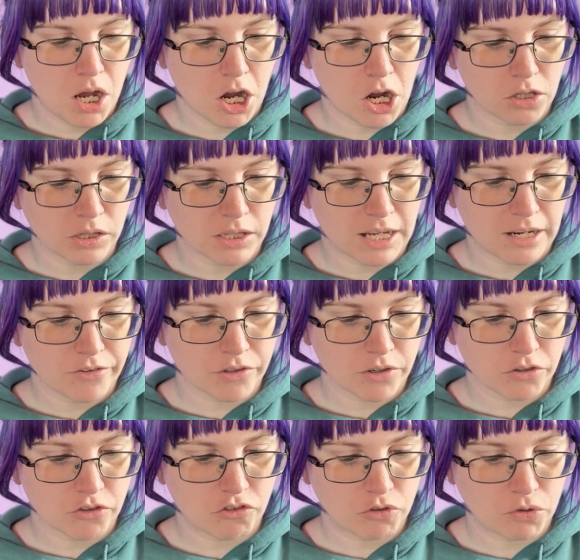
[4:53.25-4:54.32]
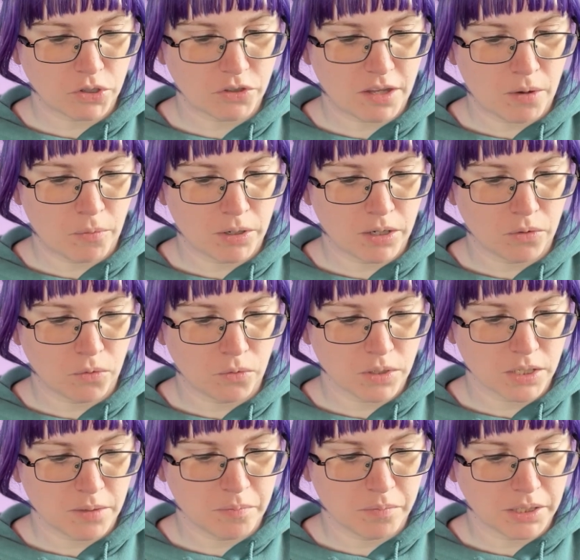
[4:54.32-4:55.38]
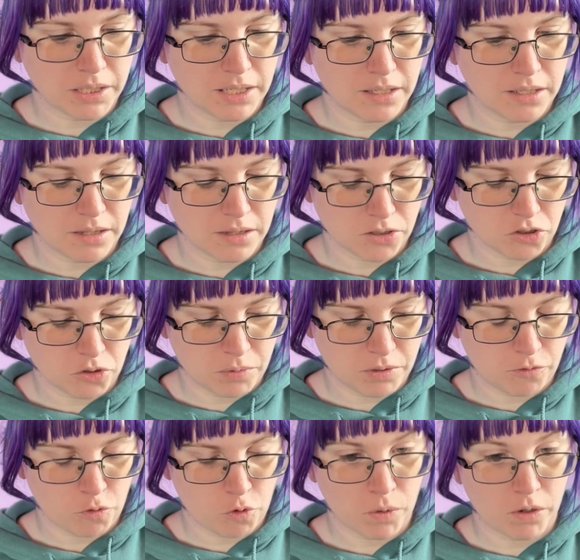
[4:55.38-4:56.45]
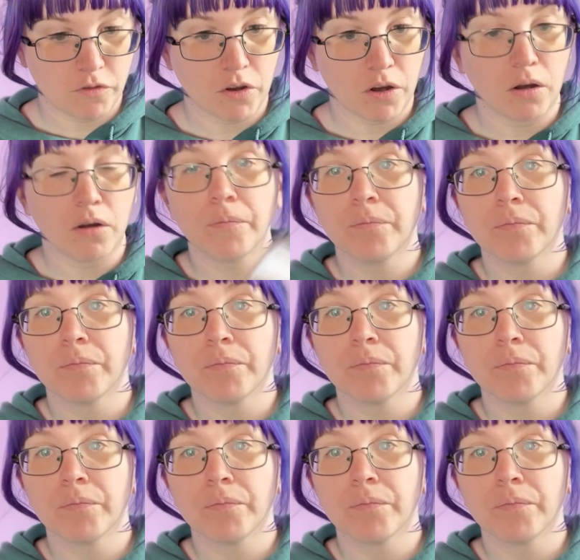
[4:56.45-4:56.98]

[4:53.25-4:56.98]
our lives are short, and we can only bleed a little before we fall.